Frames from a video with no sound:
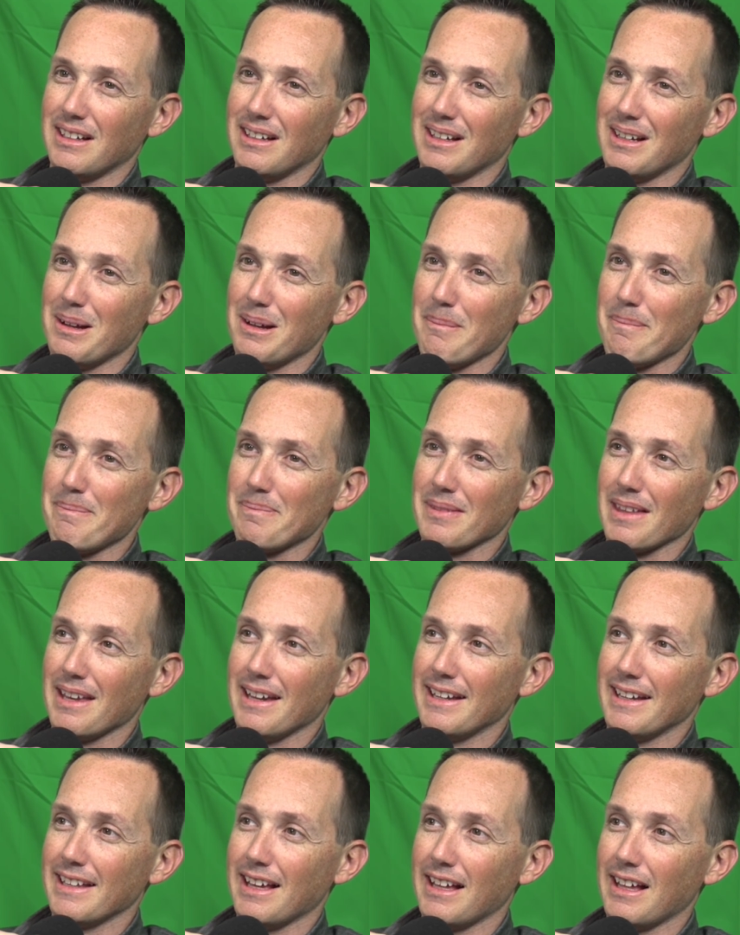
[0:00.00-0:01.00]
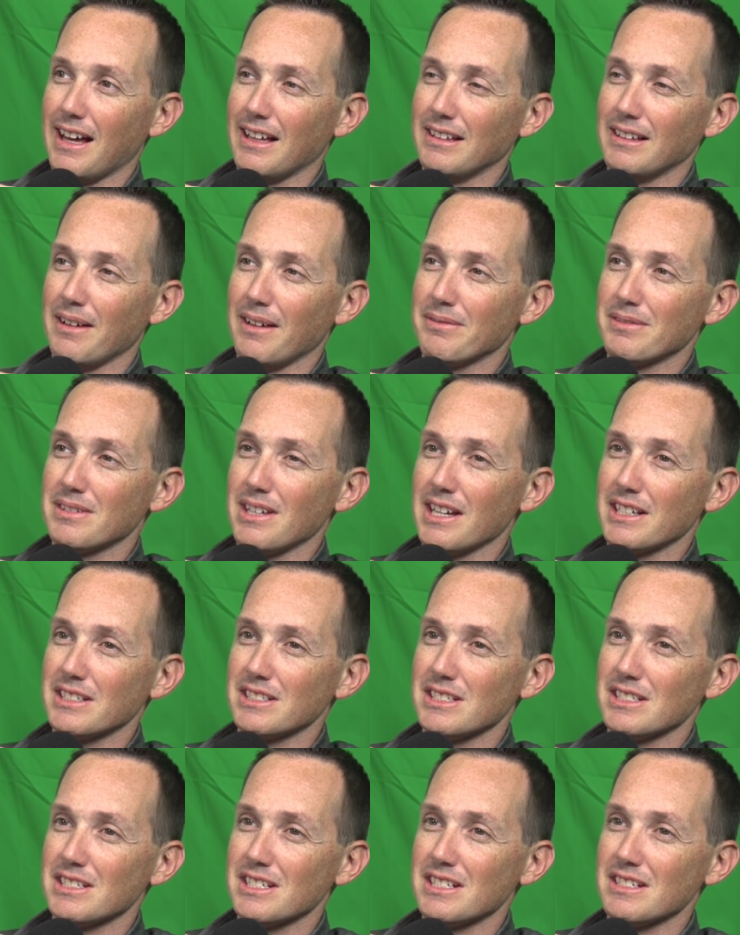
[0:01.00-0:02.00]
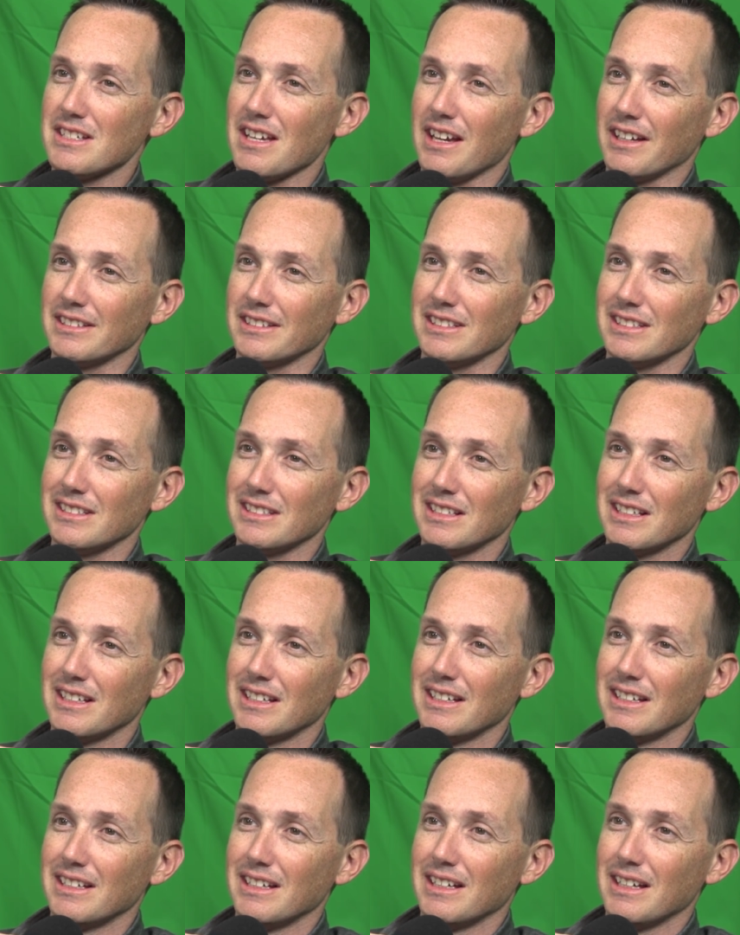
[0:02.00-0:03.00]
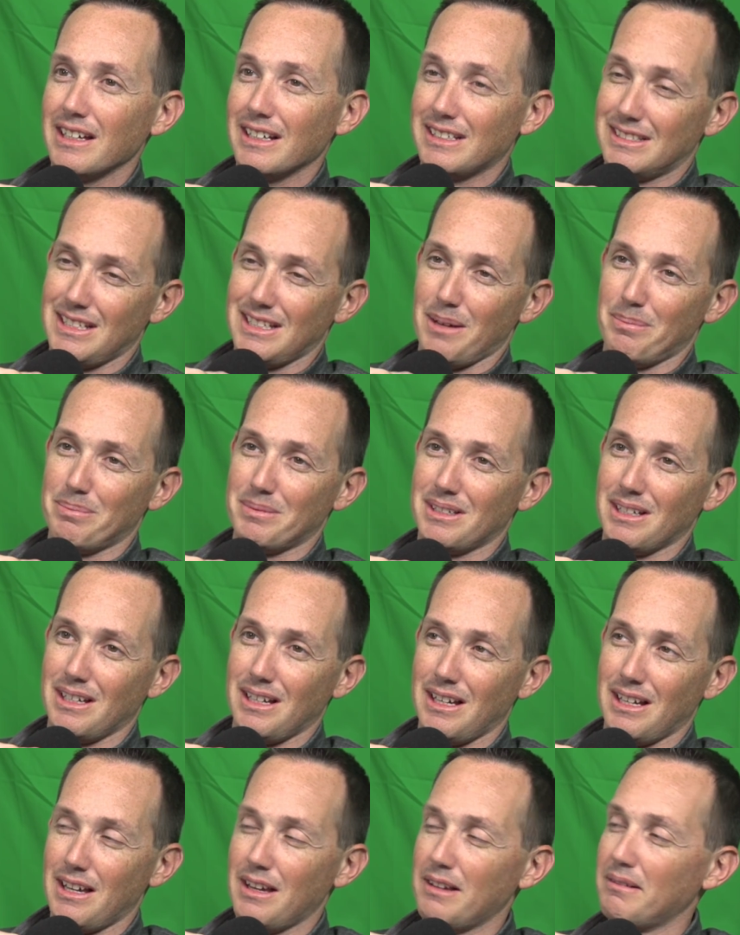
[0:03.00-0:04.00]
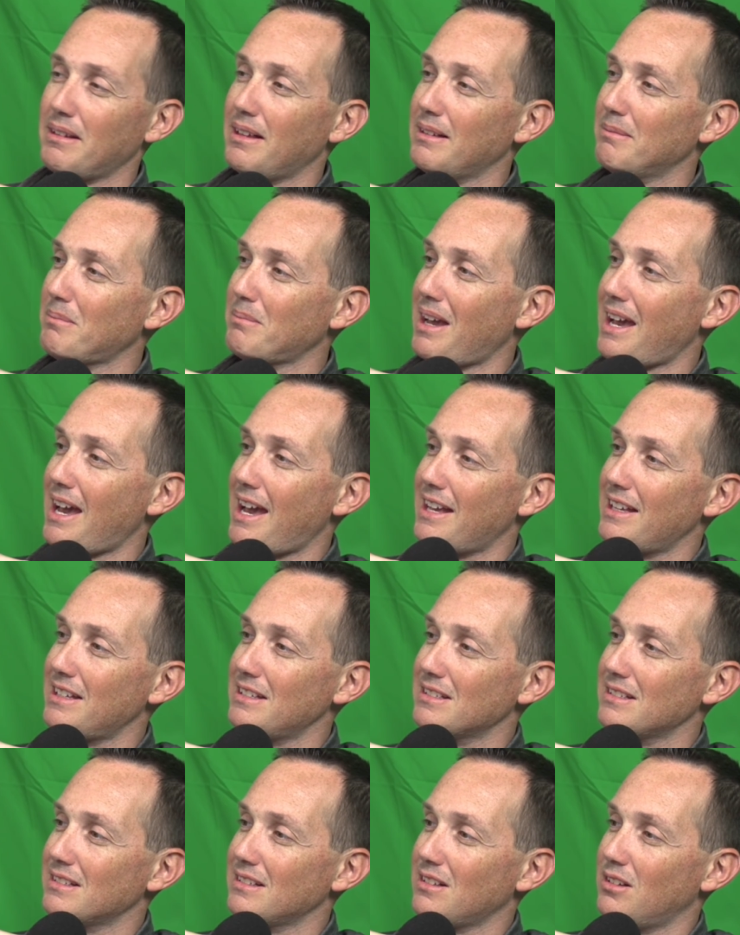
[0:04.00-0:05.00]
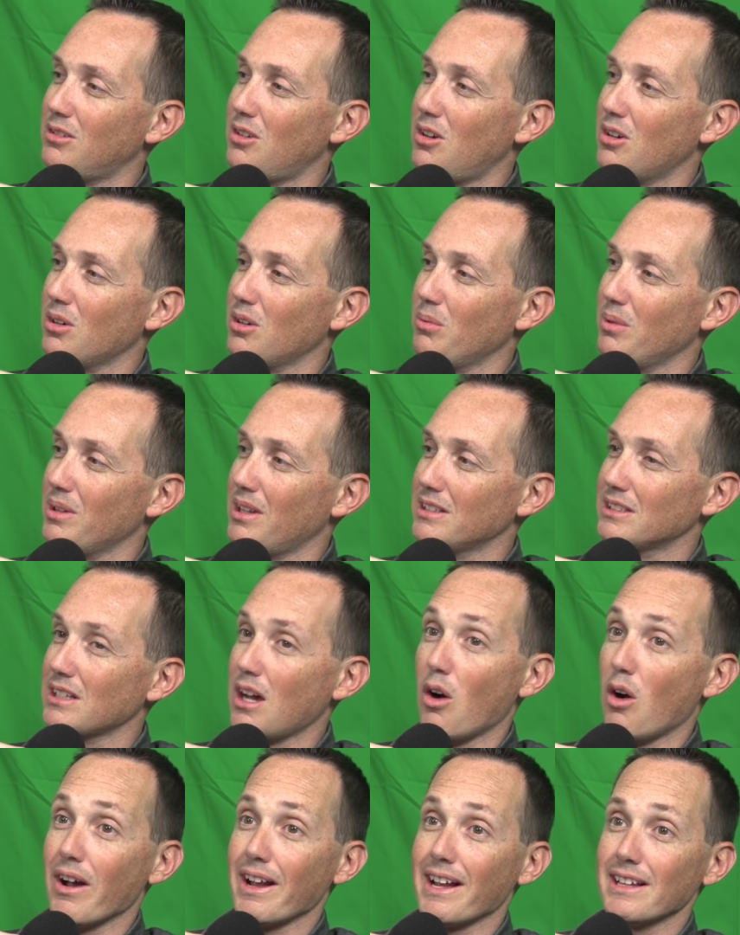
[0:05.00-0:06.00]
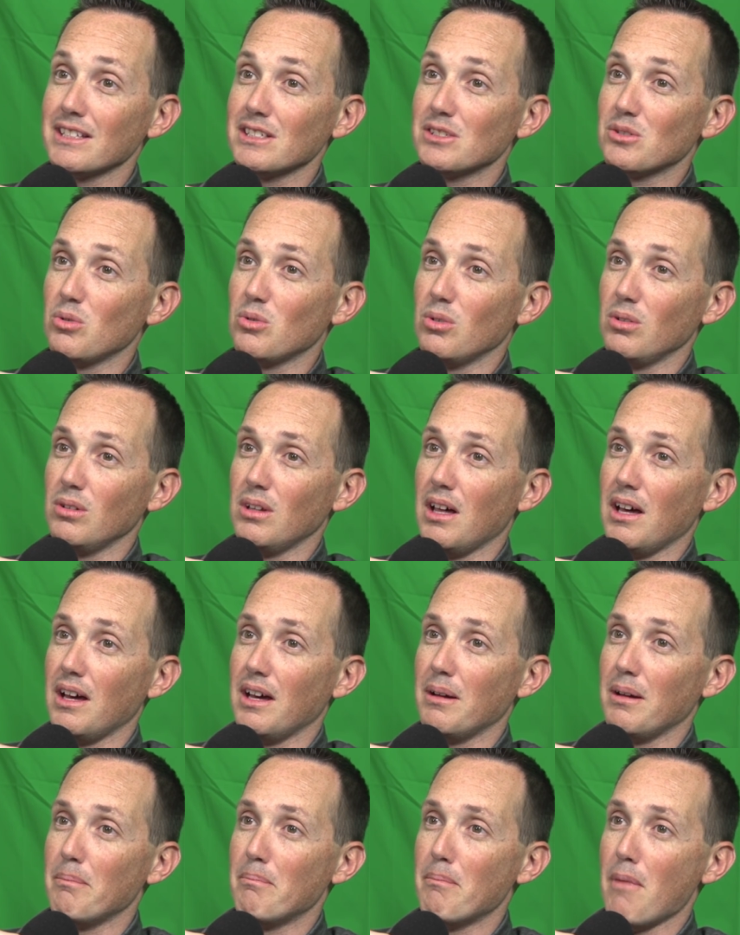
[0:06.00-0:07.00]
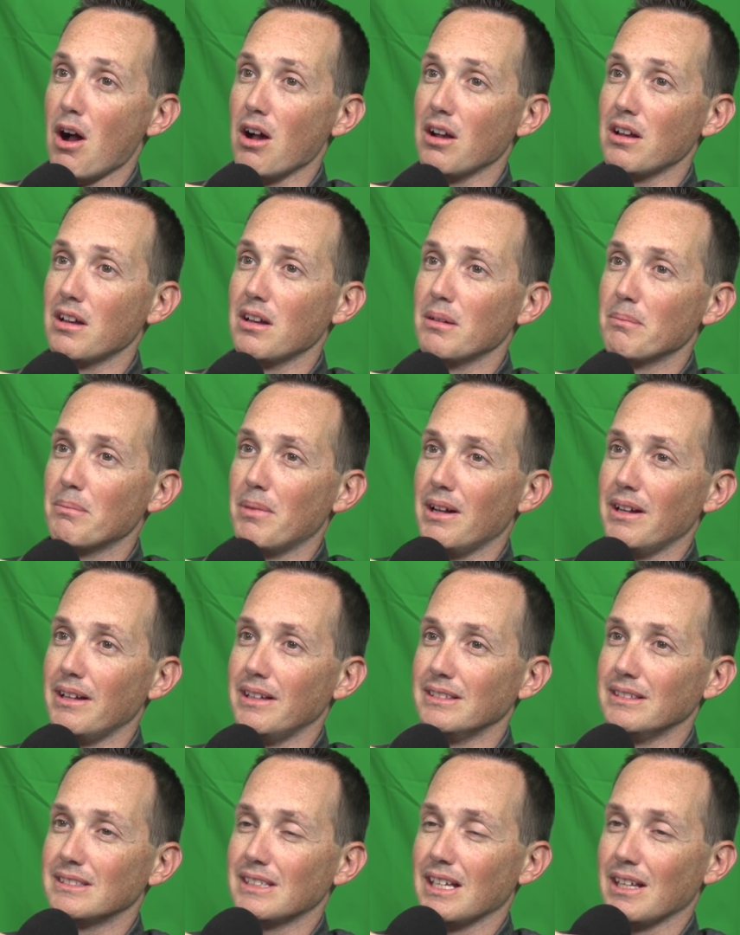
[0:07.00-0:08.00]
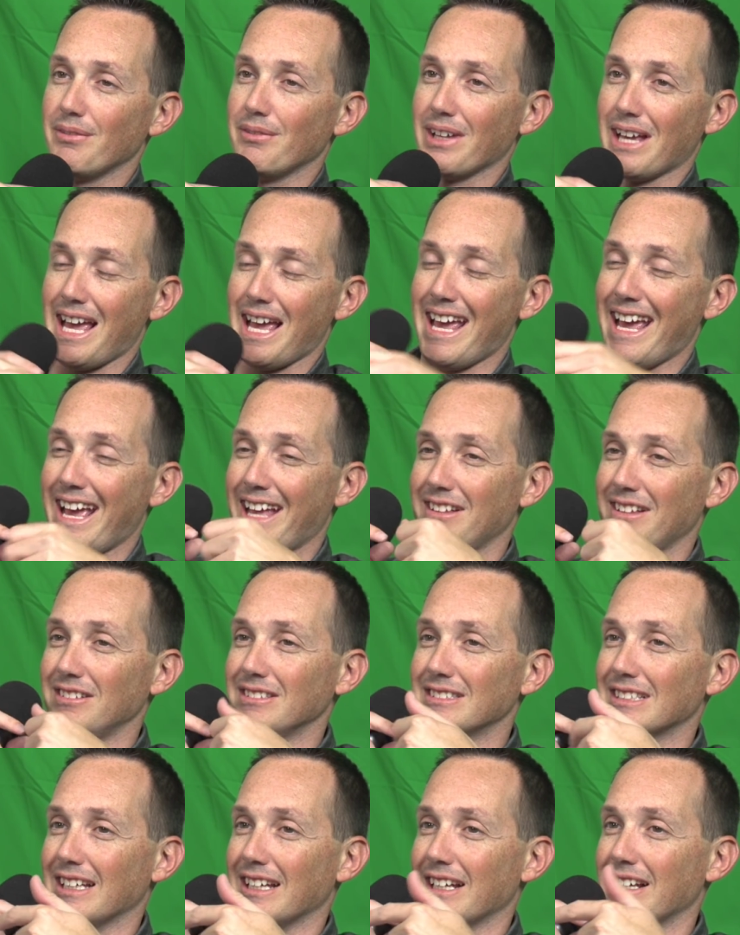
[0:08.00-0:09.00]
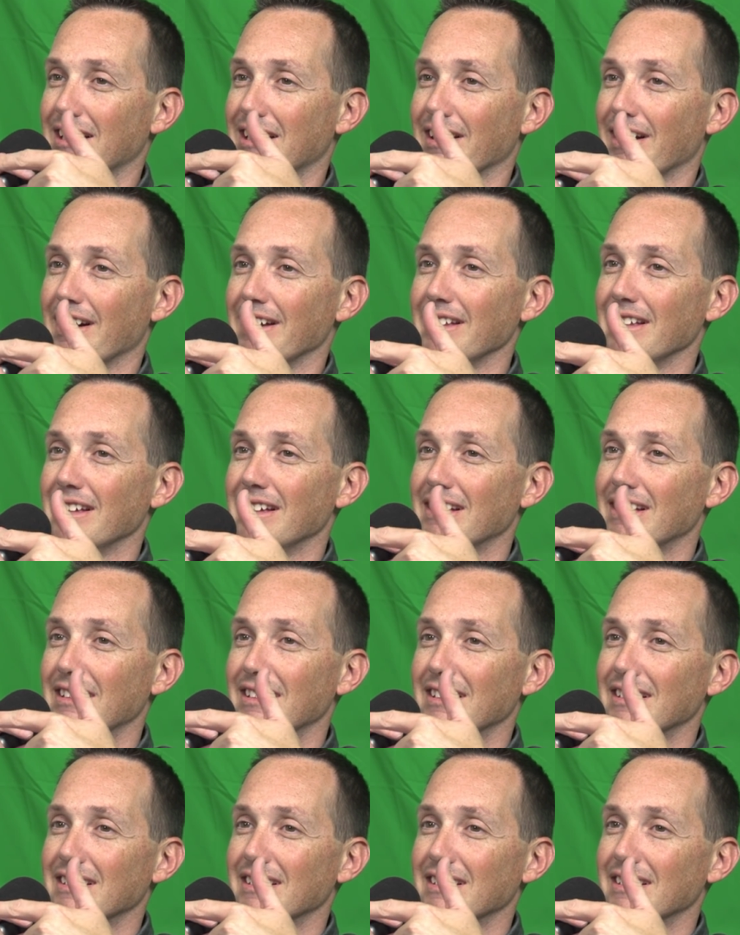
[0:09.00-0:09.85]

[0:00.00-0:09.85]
And I left Texas. And Texas, except and my hat no longer with us. Oh, I got this cool mug, but instead of like a handle, it's got a gun.